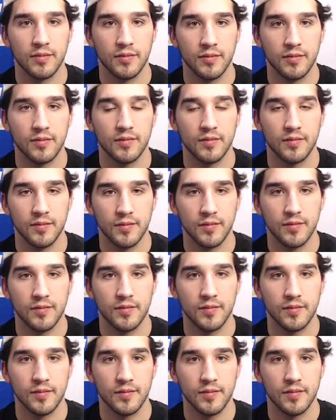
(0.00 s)

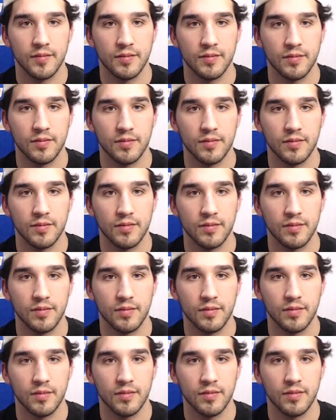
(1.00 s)

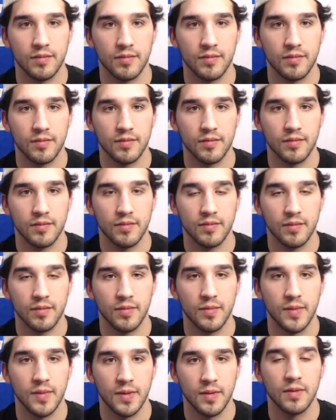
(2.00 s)

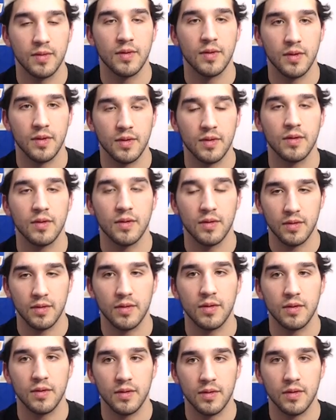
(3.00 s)

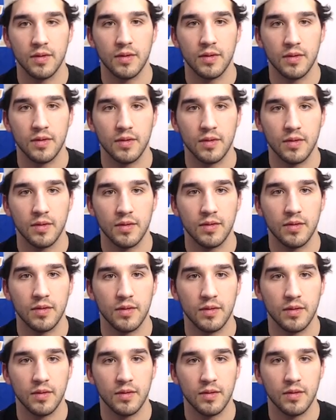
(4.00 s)

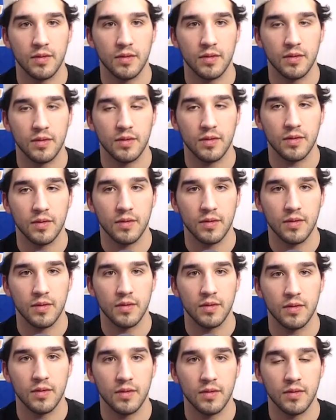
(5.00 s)

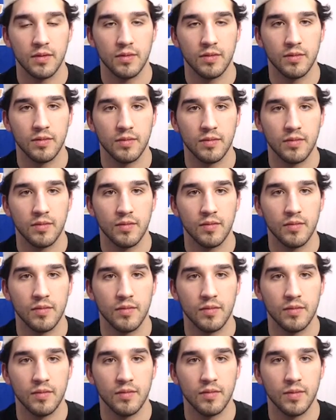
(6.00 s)

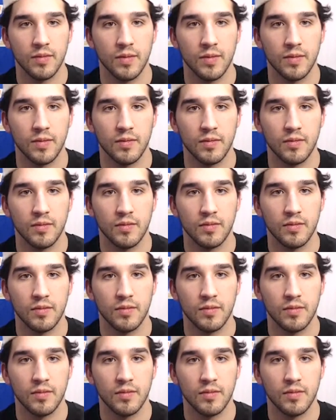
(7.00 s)
This person isn't speaking.